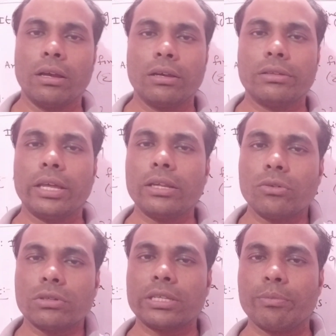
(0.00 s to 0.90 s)
There is
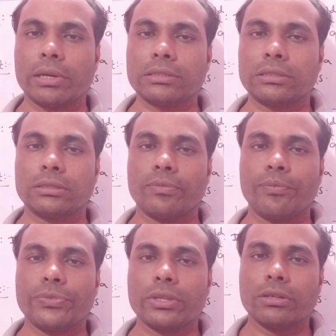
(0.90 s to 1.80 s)
no symbols.
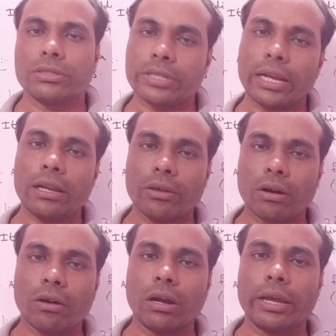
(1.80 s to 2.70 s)
Still you
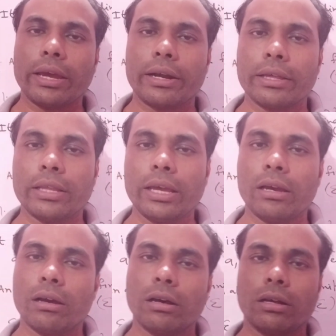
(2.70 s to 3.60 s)
are calling it as
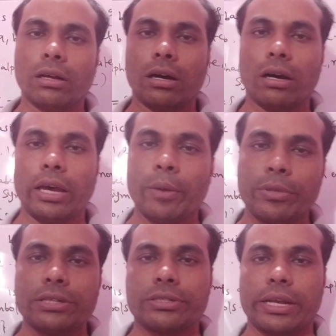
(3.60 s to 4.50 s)
a
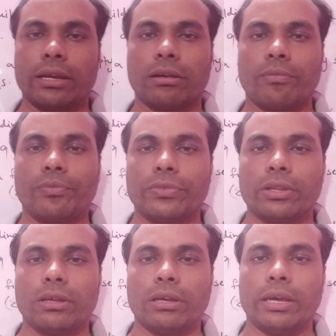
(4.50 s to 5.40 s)
empty string.
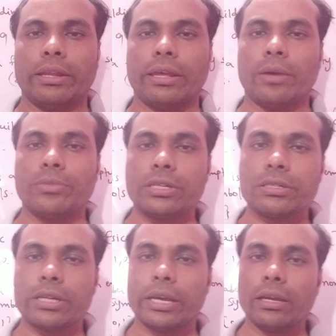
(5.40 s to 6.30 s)
In empty
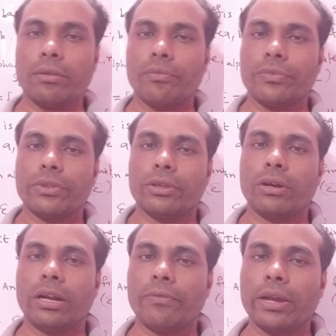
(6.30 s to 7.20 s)
string, you
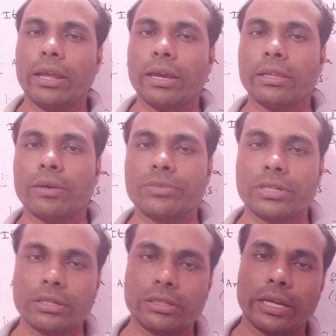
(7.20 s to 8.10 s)
are defining as
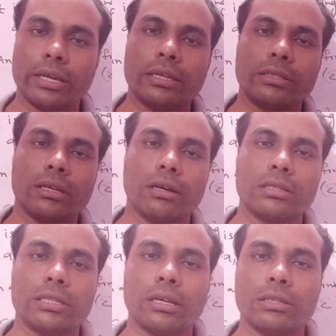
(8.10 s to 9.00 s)
empty string is
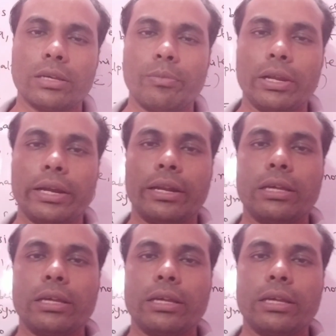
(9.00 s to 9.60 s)
simply